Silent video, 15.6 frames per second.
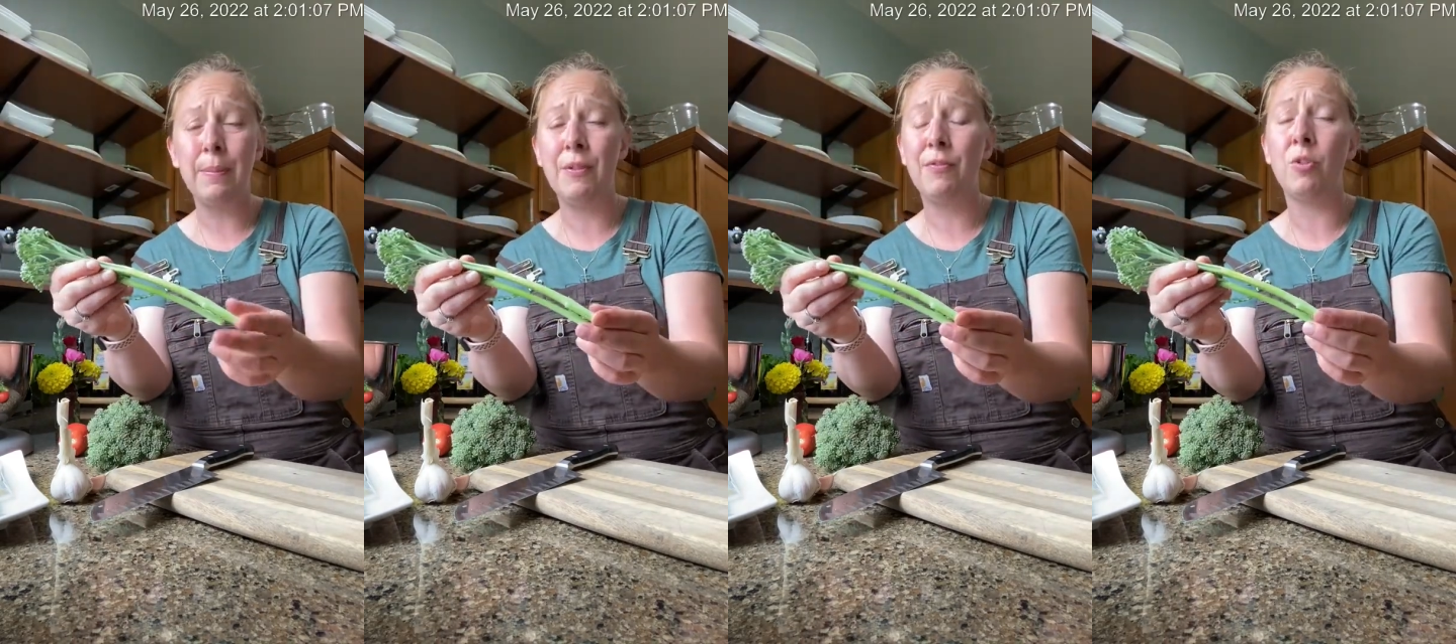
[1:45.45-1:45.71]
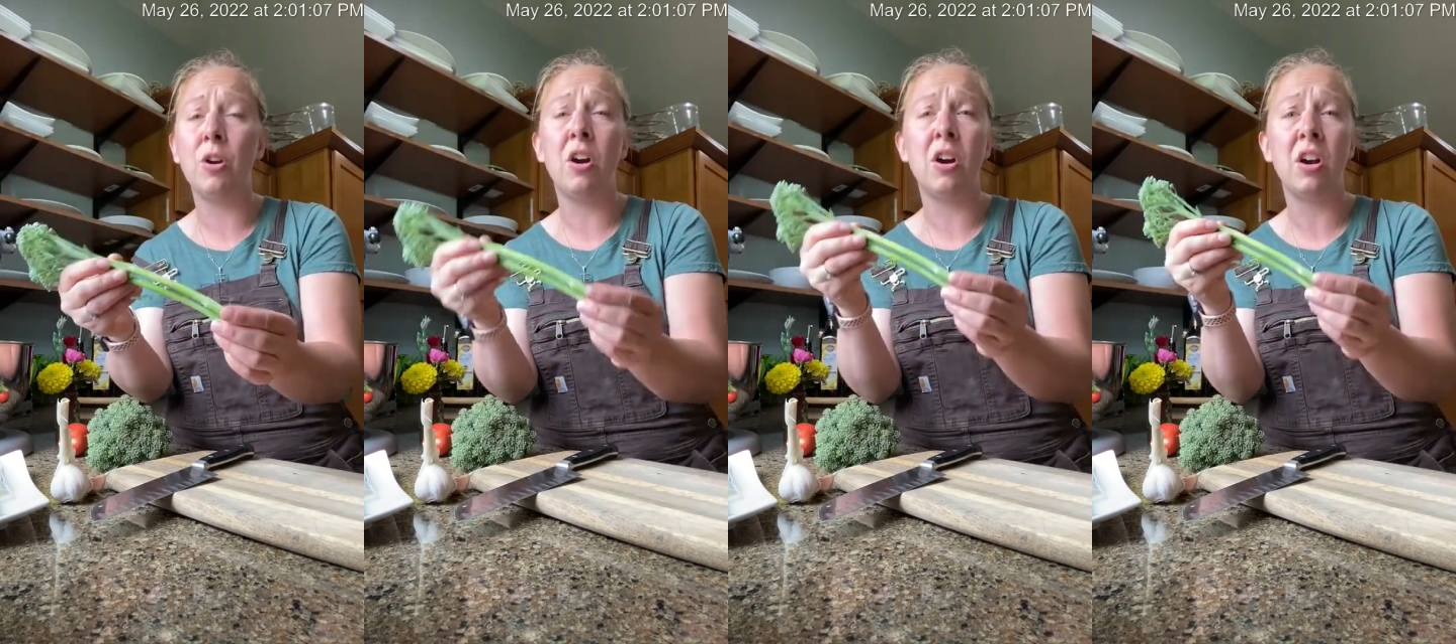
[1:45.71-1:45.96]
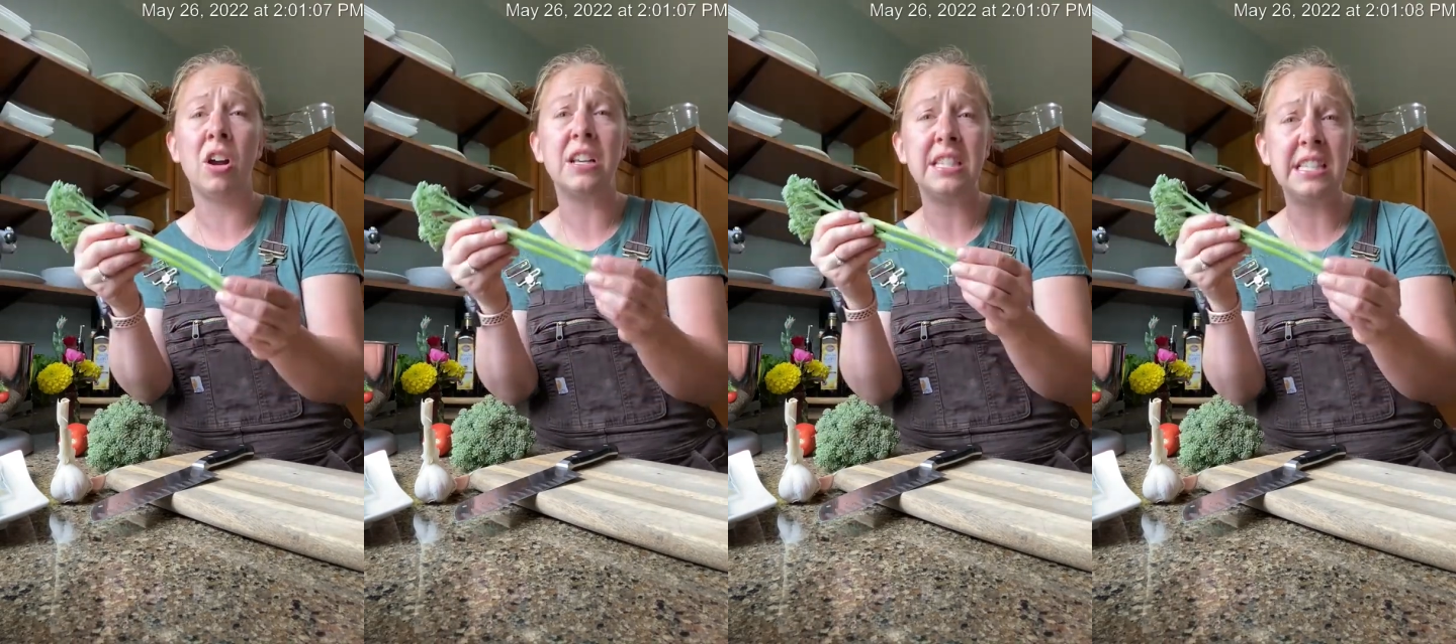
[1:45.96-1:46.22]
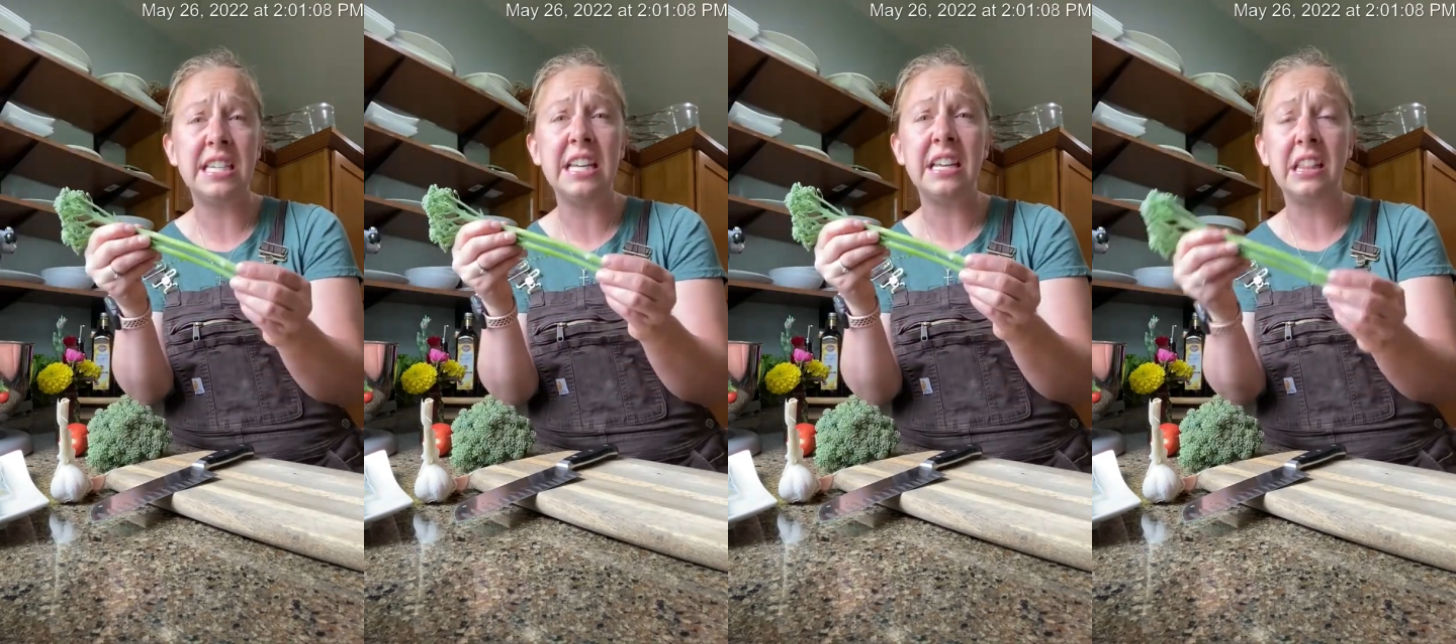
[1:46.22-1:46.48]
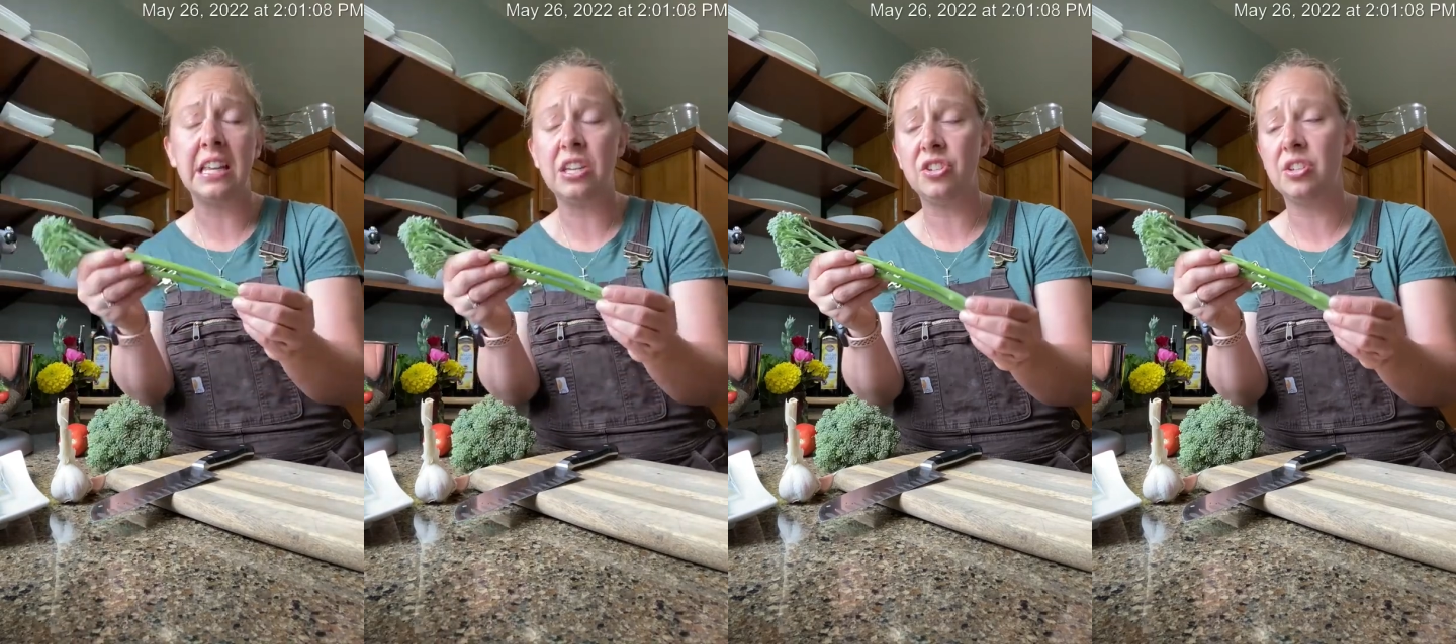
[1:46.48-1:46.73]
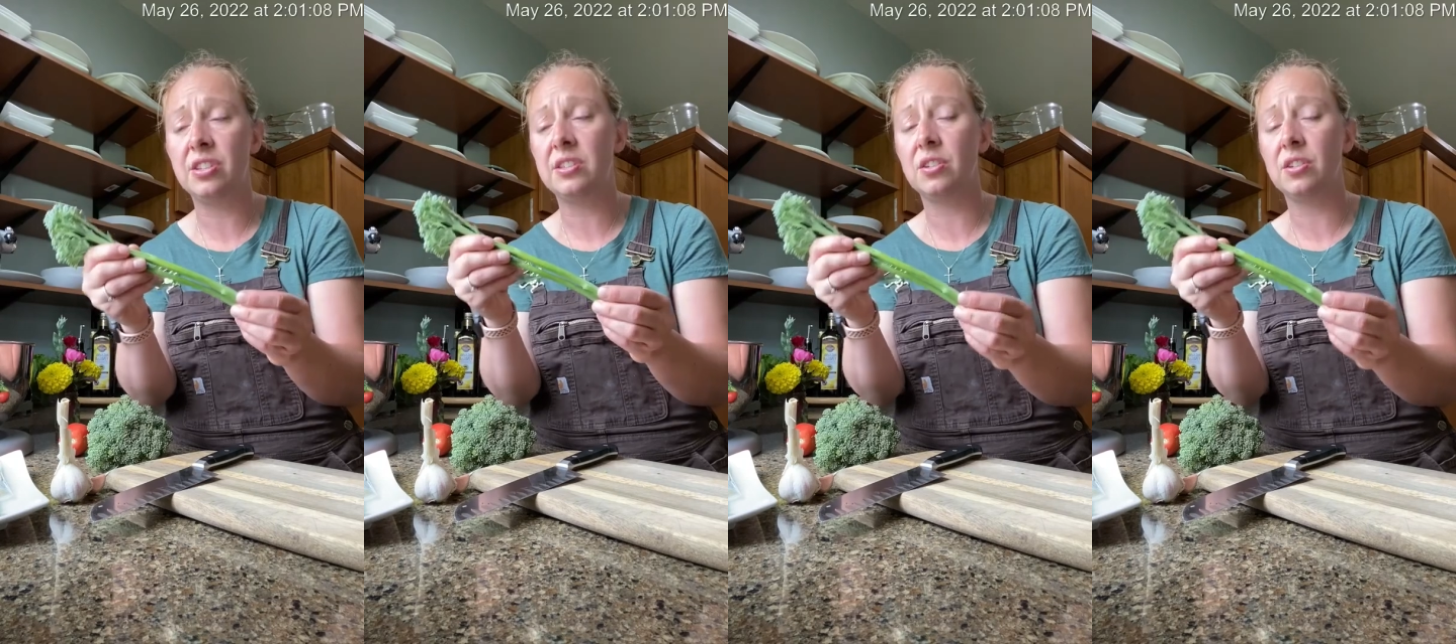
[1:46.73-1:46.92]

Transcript: before, are delicious.